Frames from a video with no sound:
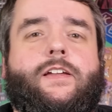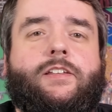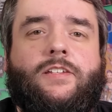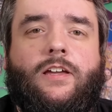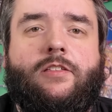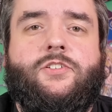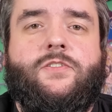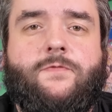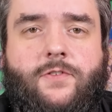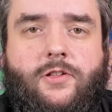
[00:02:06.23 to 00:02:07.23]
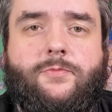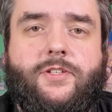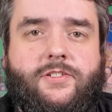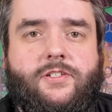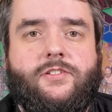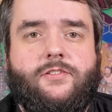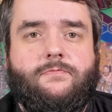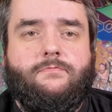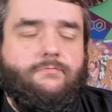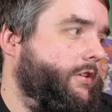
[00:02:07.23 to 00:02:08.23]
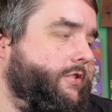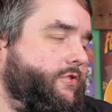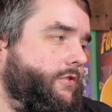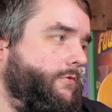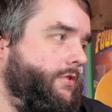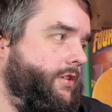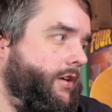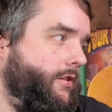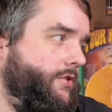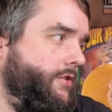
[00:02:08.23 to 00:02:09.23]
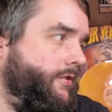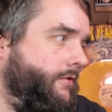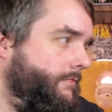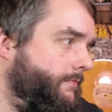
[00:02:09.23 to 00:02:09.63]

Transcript: Intelligent Filament System. It's so intelligent.